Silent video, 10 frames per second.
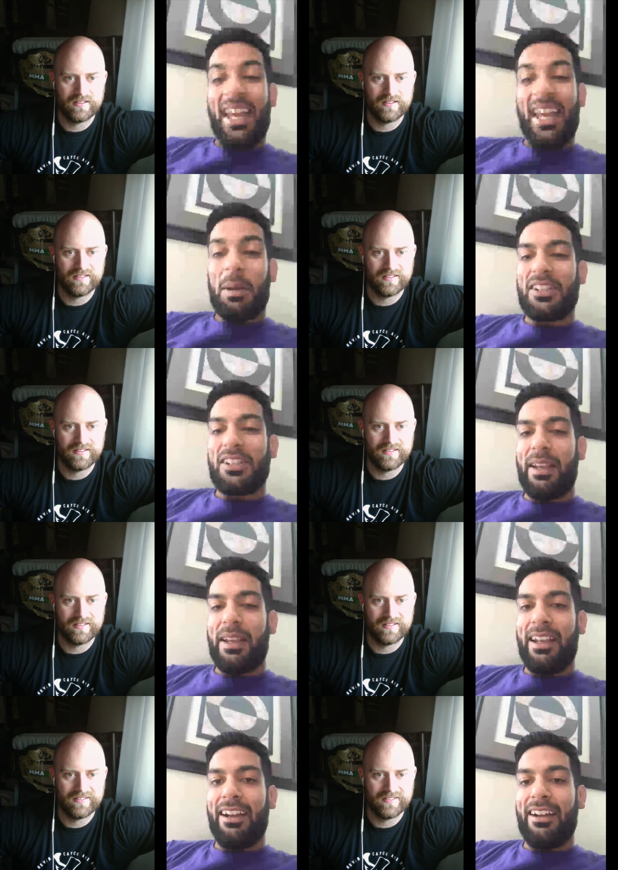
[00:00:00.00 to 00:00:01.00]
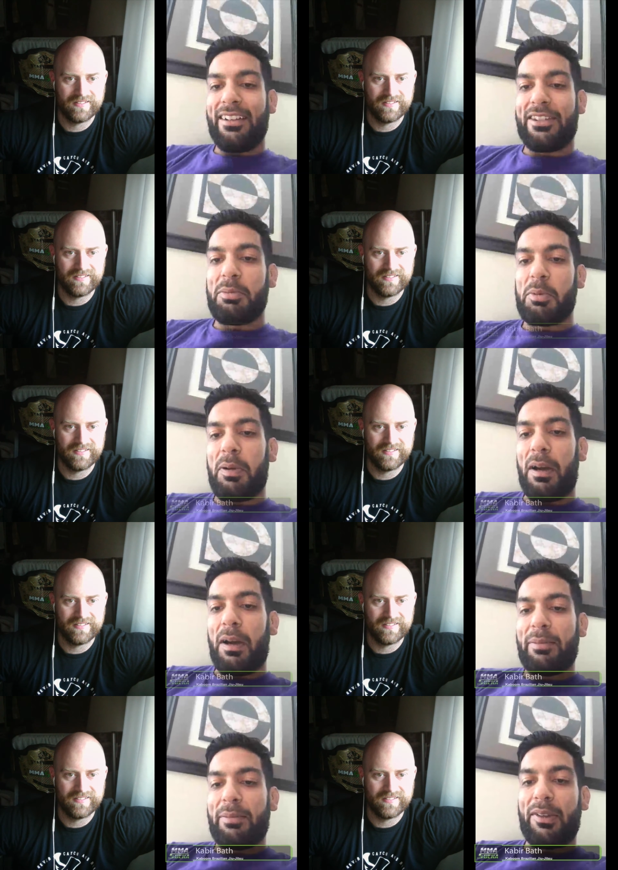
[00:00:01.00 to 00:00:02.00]
Speaker 1: Man, it's my pleasure to be here.
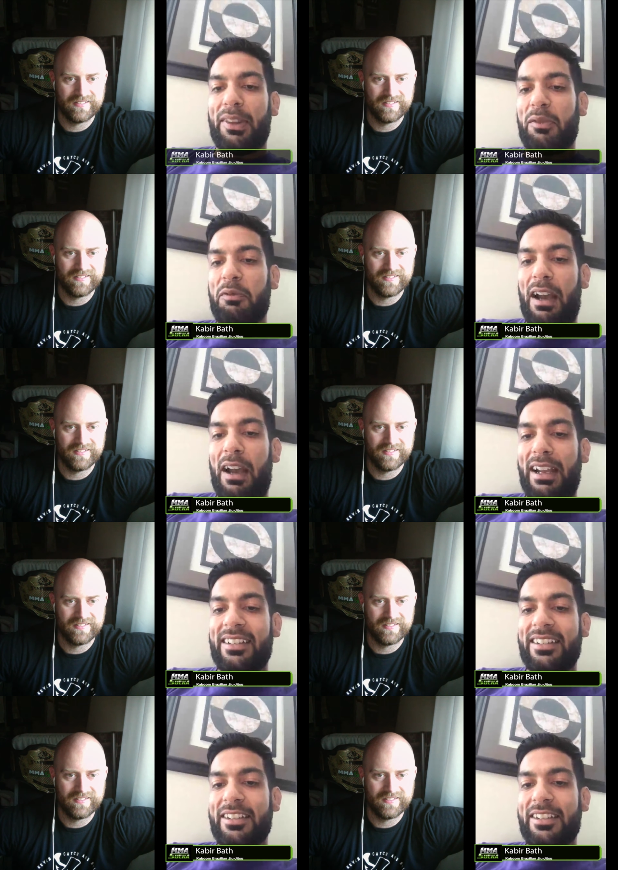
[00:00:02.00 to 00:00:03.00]
Super pumped about this fight.